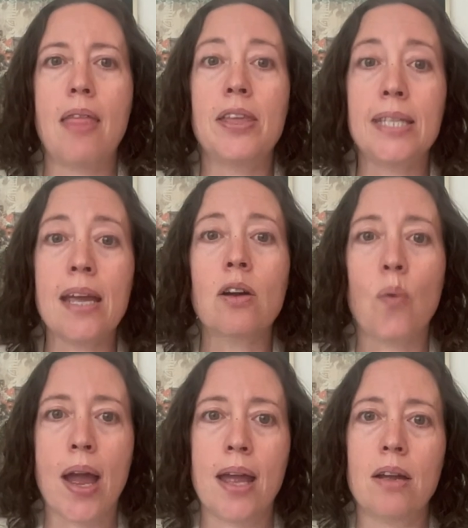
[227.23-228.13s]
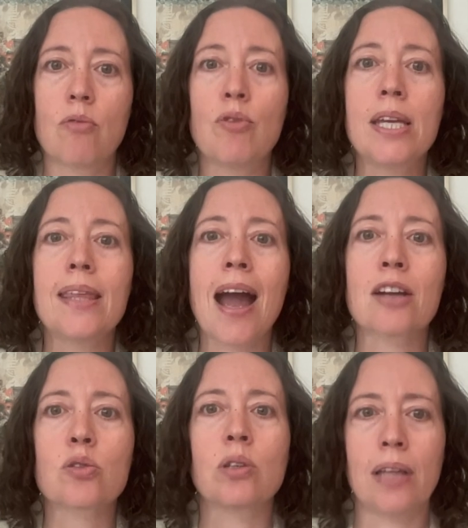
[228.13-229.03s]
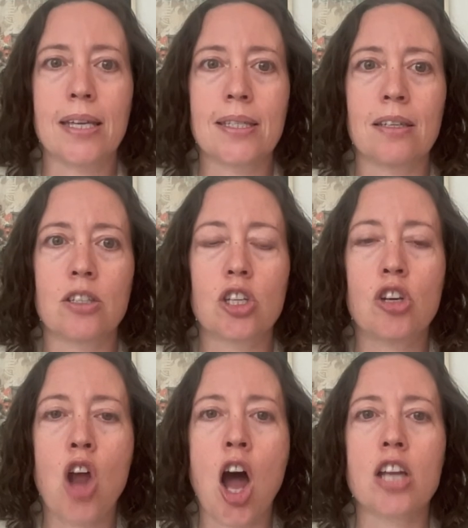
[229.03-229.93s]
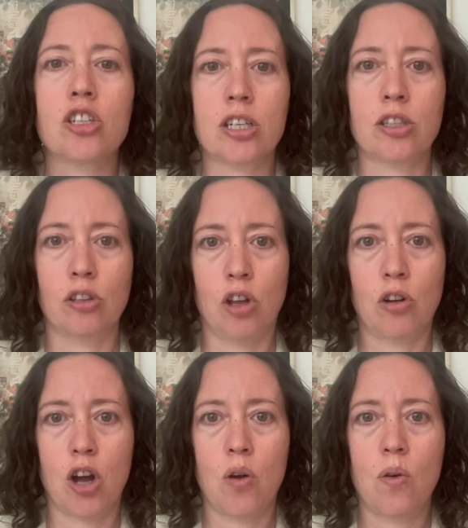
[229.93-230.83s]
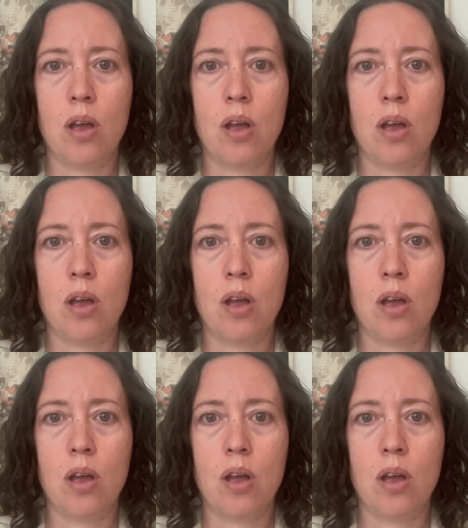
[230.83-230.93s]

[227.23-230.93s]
The takeaway: read the actual license, not just the logo.